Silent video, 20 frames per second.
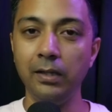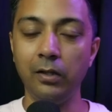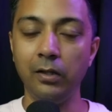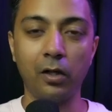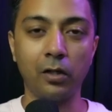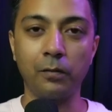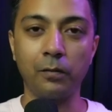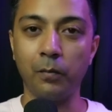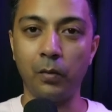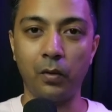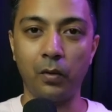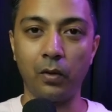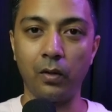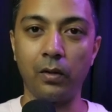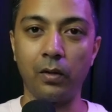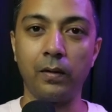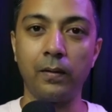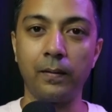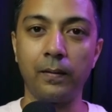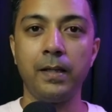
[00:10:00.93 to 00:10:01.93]
and lot
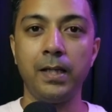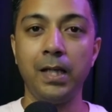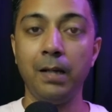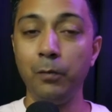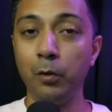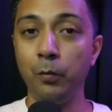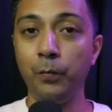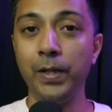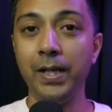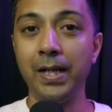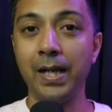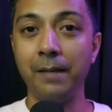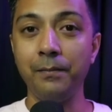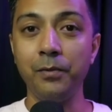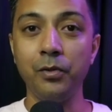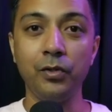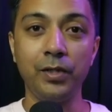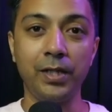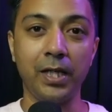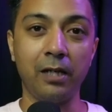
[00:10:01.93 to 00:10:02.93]
more.
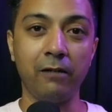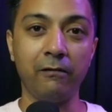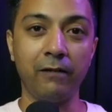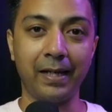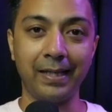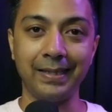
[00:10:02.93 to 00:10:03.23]
WPMU Dev